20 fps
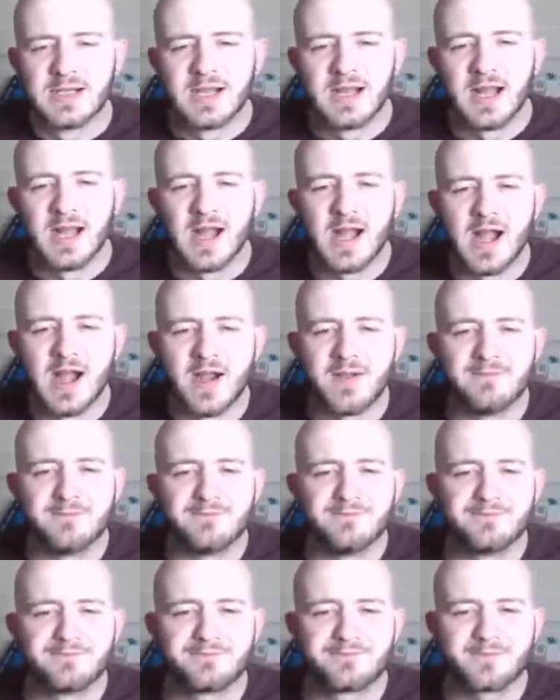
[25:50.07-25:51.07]

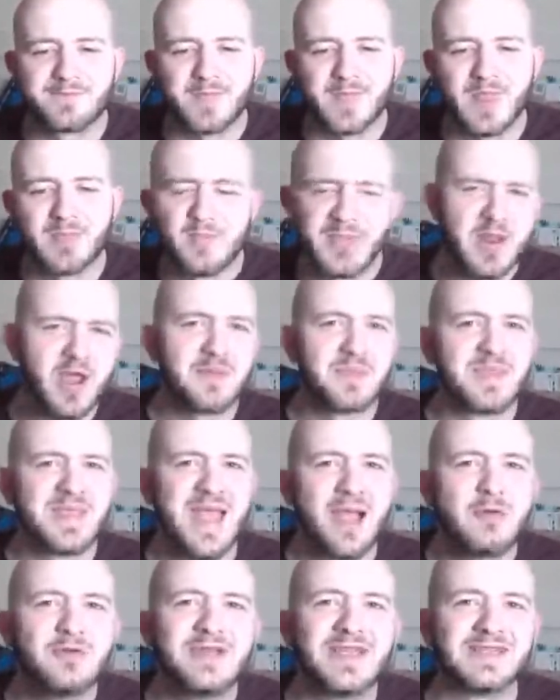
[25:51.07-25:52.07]
But I'm the
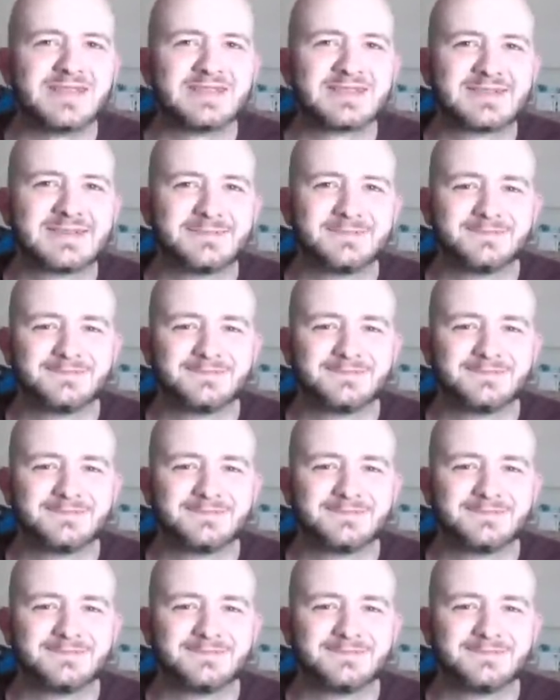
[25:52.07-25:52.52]
eldest.